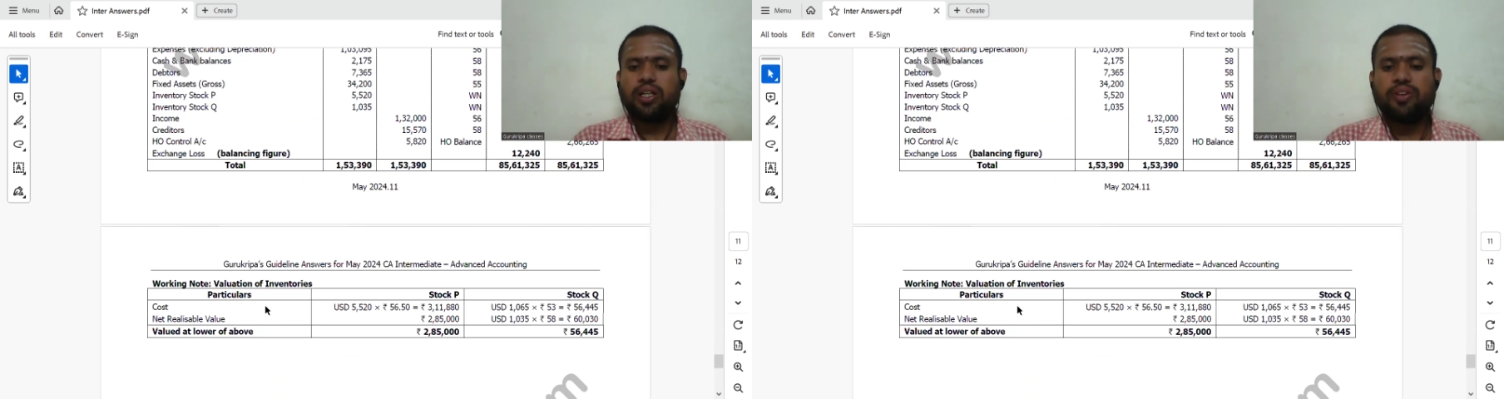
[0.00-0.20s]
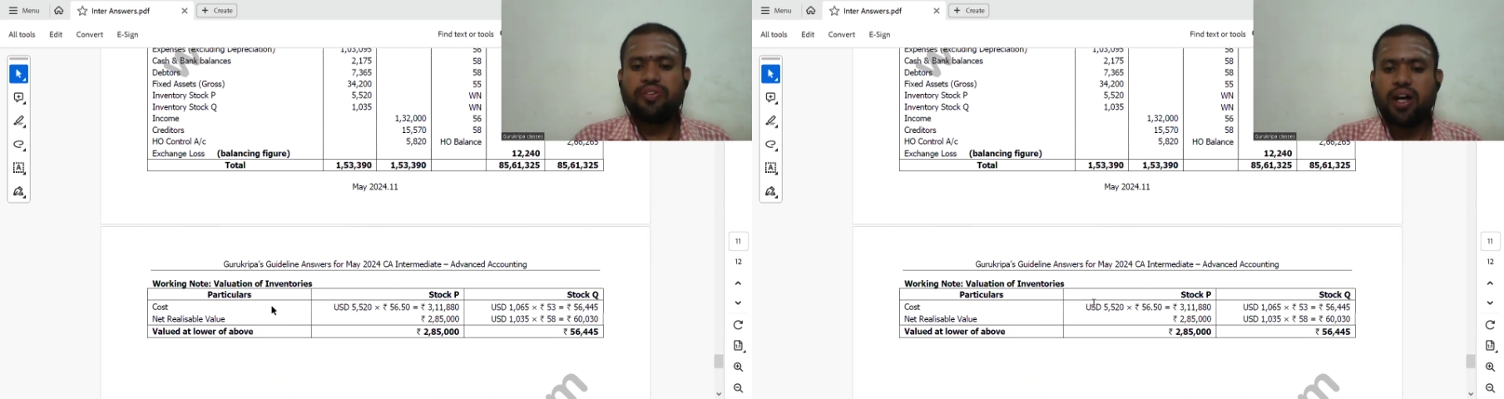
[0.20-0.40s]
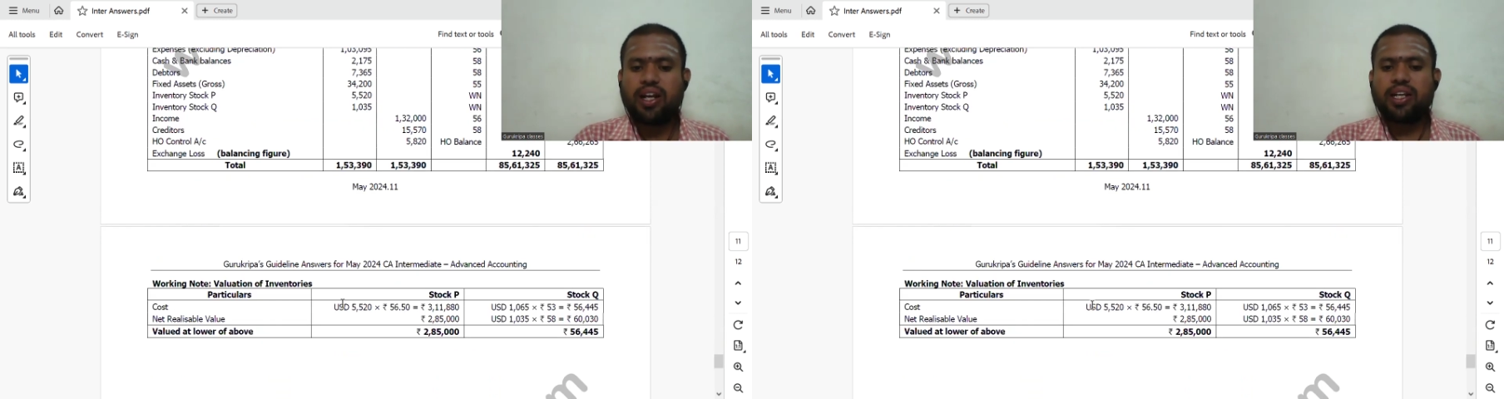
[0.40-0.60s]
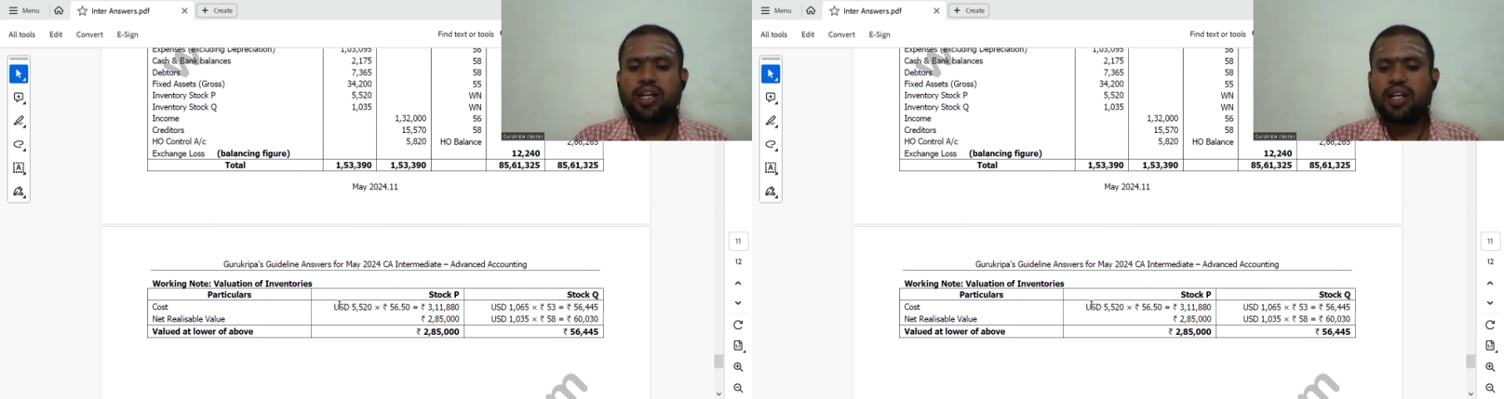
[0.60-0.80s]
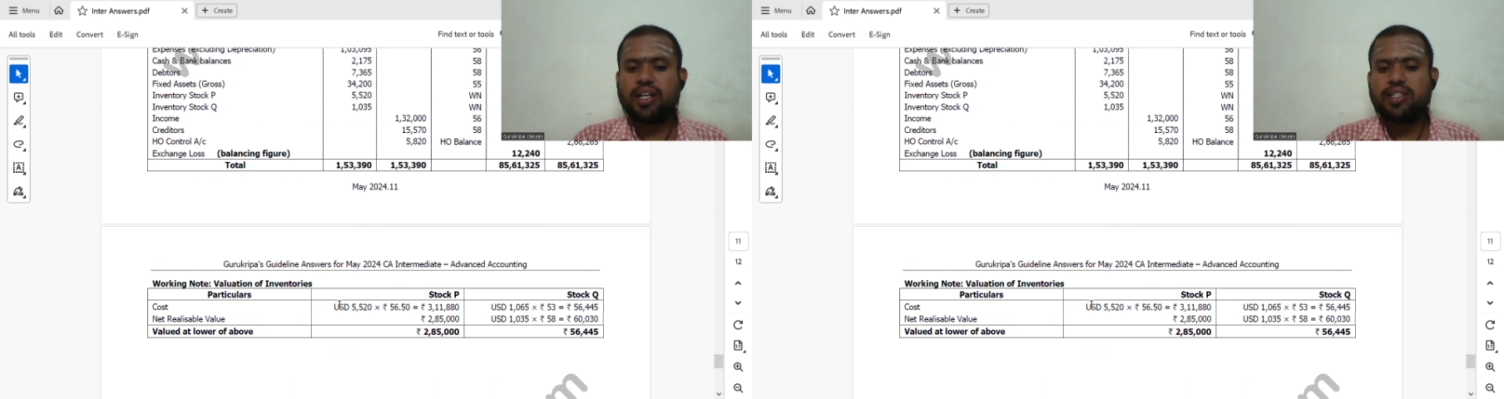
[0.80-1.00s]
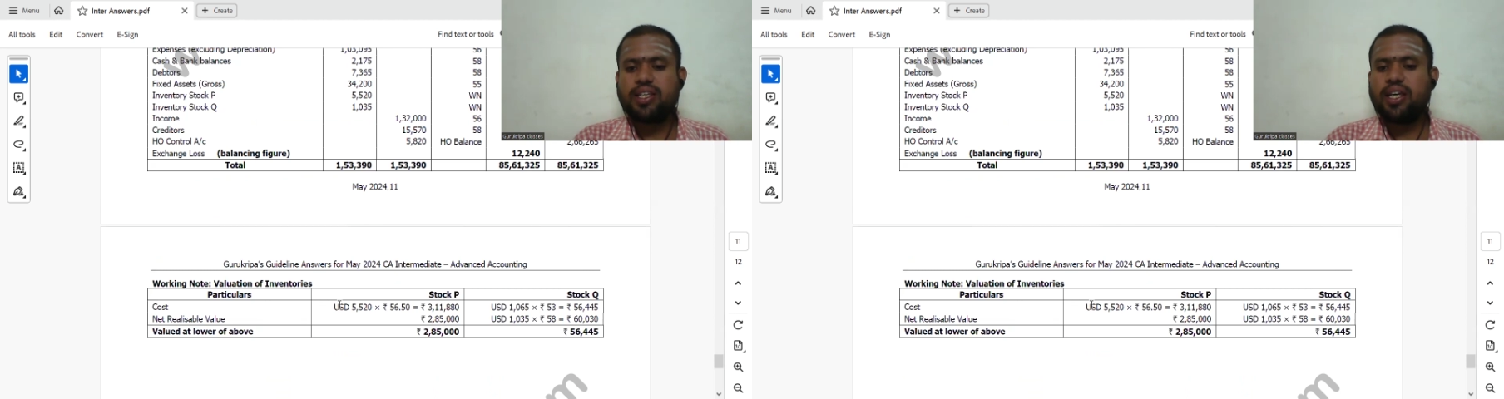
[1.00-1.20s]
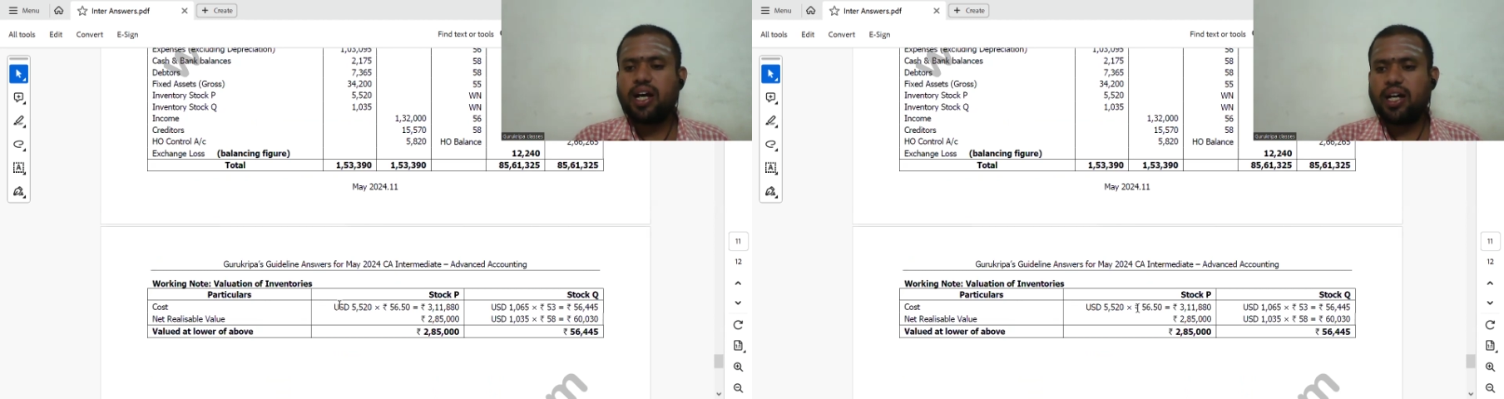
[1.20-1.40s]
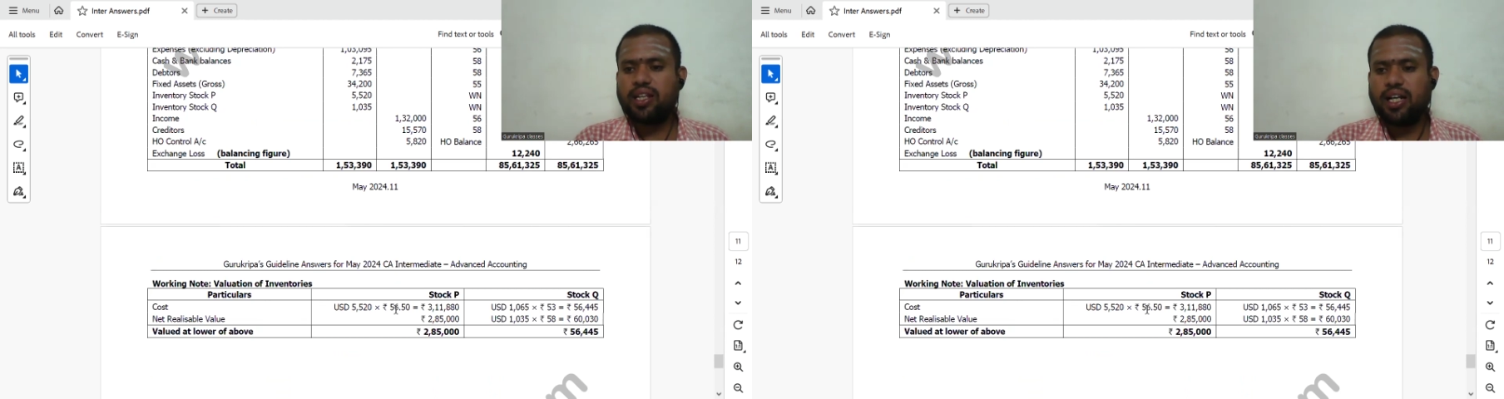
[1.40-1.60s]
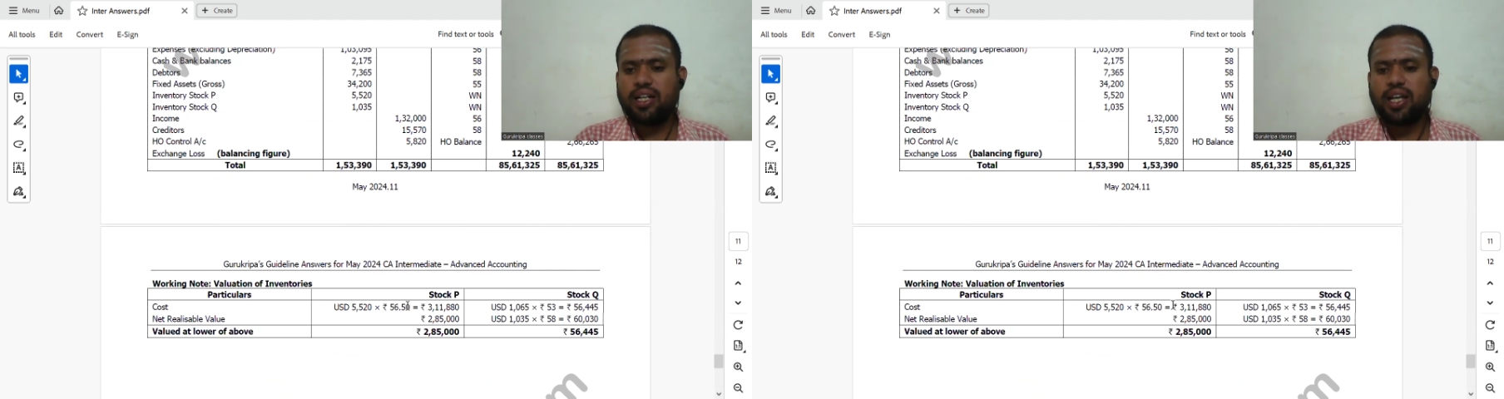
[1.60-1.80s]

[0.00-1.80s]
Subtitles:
the foreign currency and that